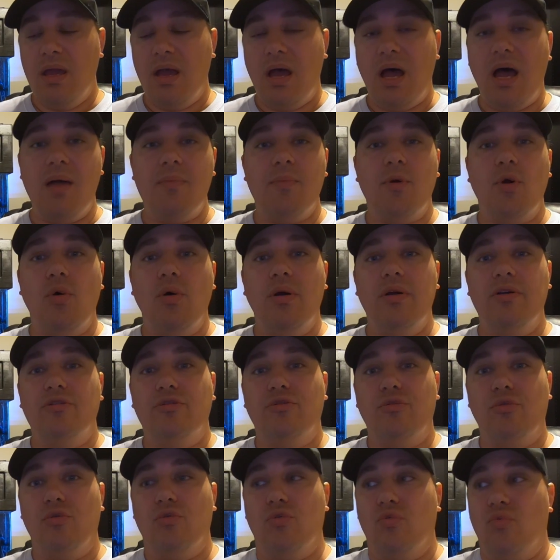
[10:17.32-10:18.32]
I'm going
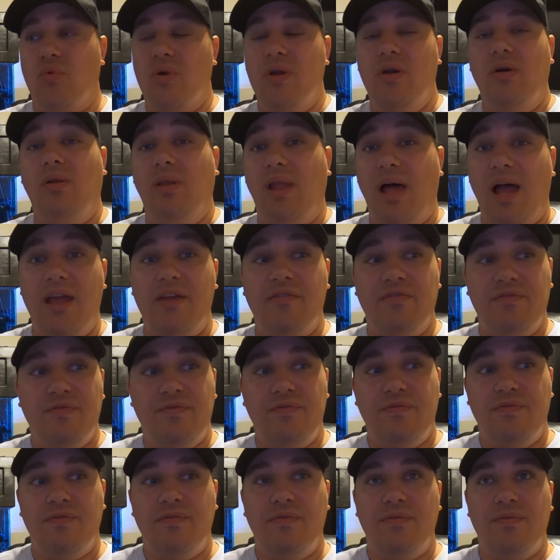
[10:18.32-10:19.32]
through real
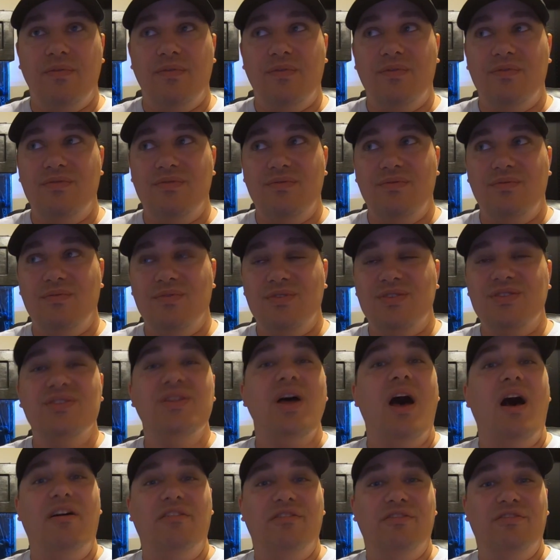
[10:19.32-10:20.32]
life
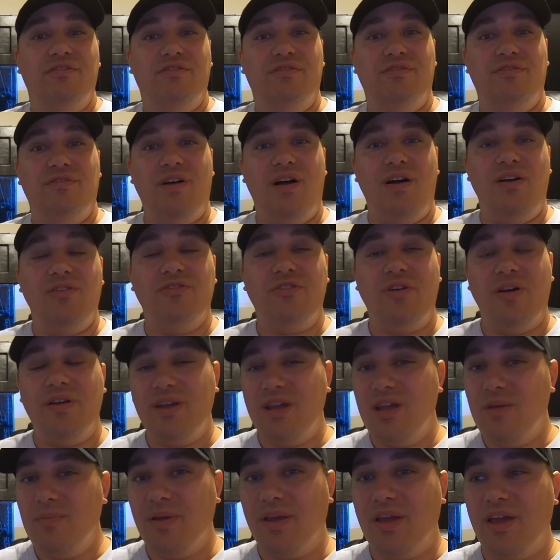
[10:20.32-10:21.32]
stuff I'll try
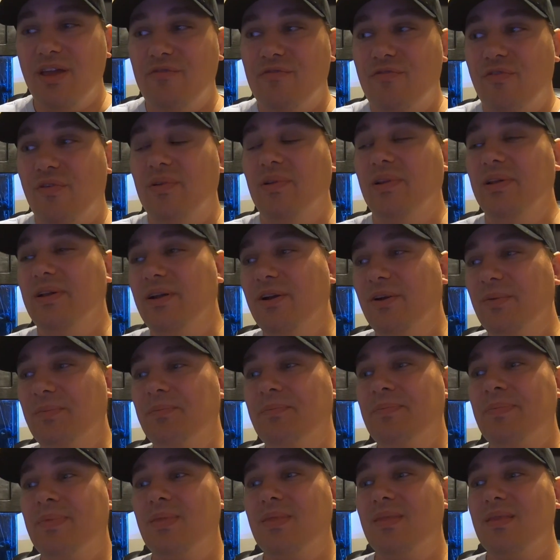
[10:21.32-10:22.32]
to keep it kid friendly here.
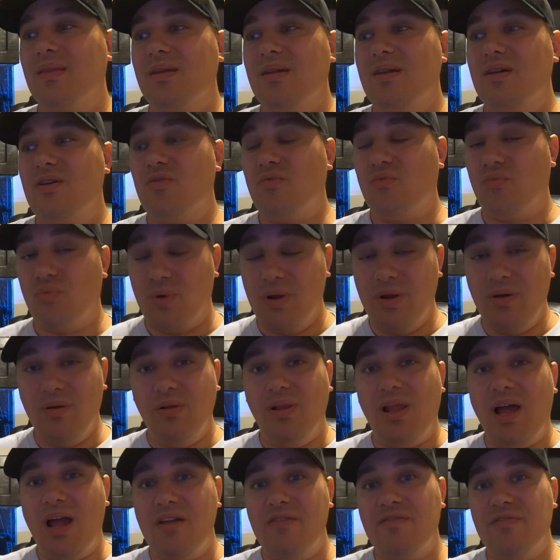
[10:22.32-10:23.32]

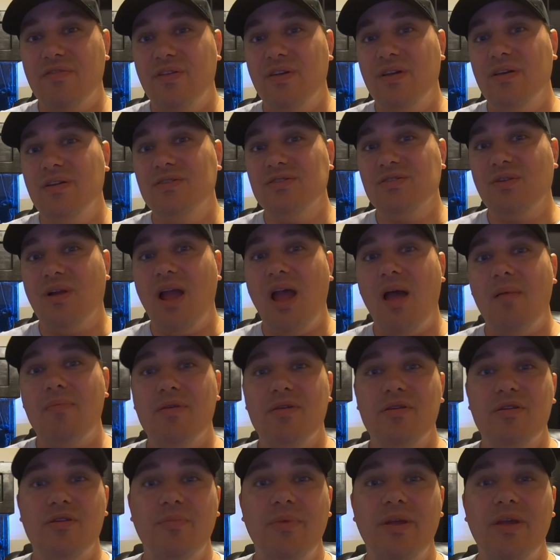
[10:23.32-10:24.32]
Real life things are
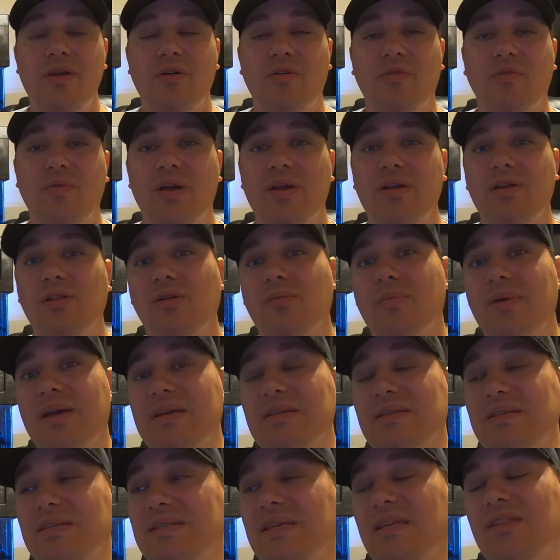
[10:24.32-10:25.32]
happening to me on a regular
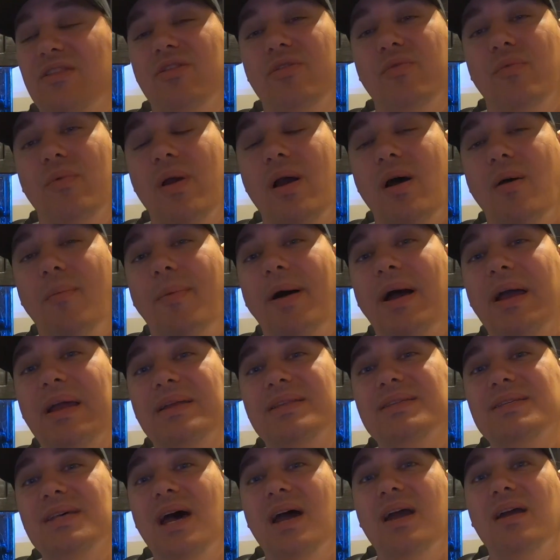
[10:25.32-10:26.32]
basis, and throughout my
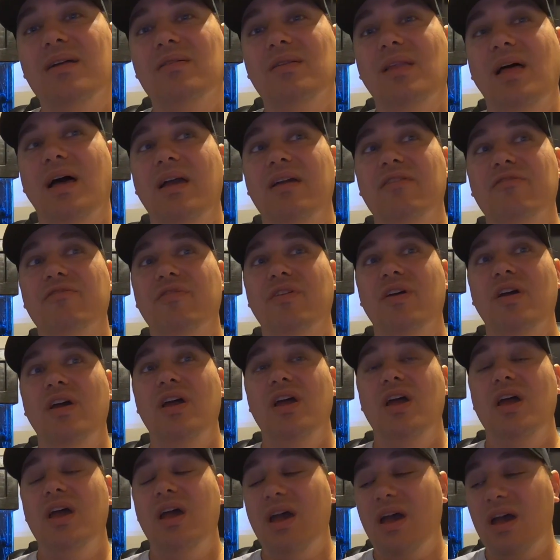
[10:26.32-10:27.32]
entire life
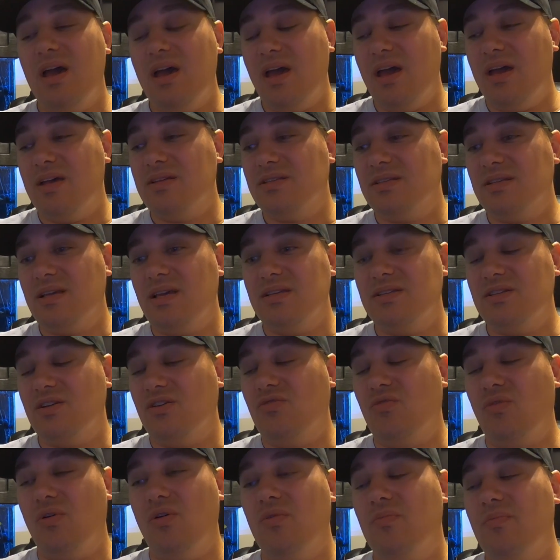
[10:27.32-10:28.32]
as, as a
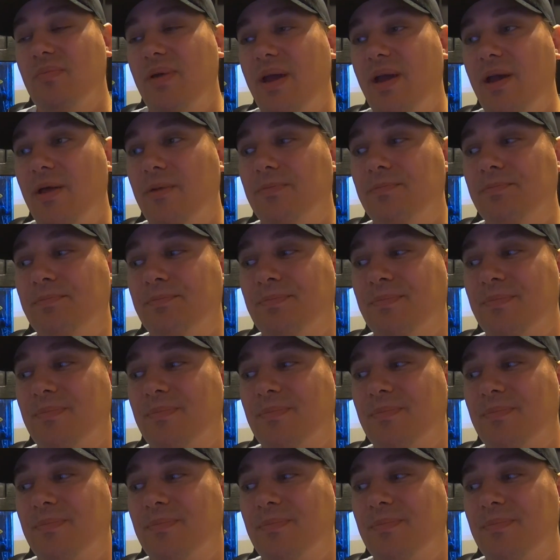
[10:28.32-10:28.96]
grown man,